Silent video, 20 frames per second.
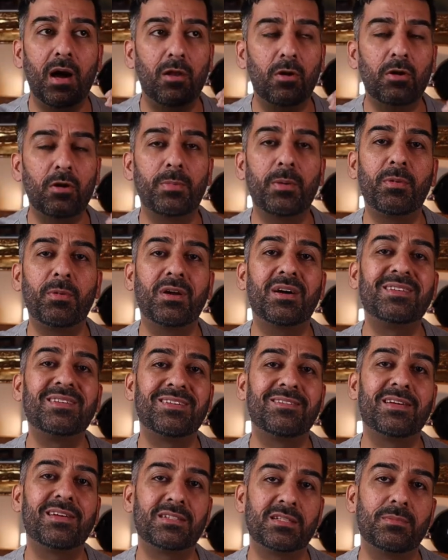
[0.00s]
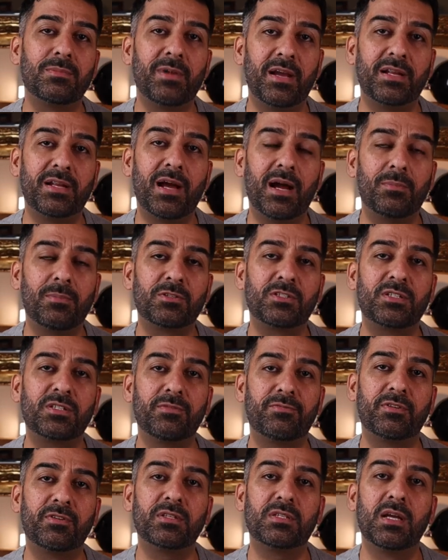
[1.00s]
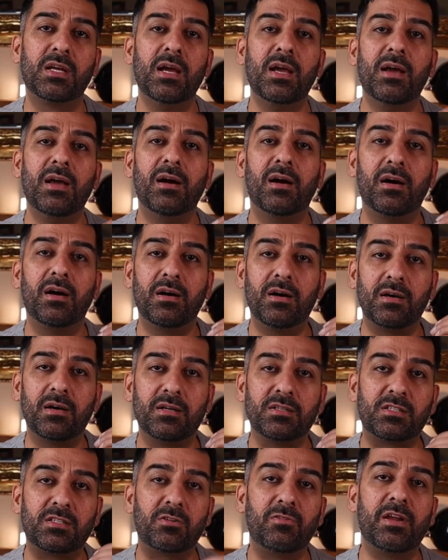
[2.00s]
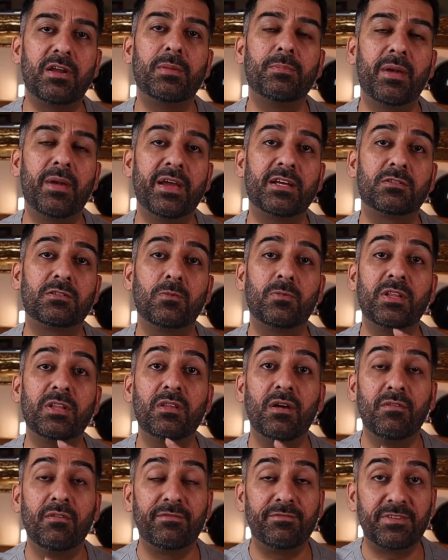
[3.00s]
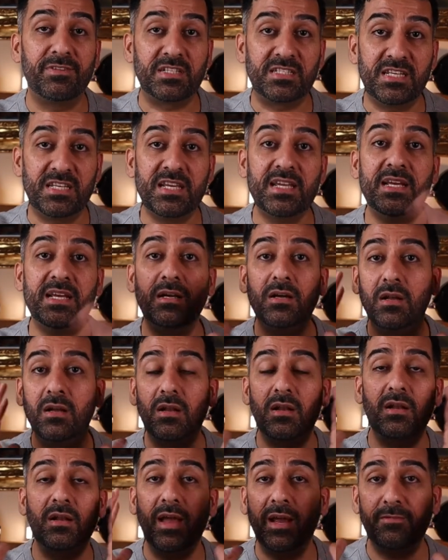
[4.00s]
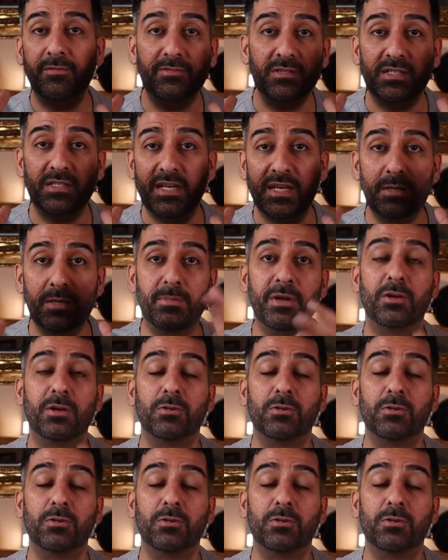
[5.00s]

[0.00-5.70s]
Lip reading: A lot of people underestimate how much difference a screen makes with fatigue, neck fatigue,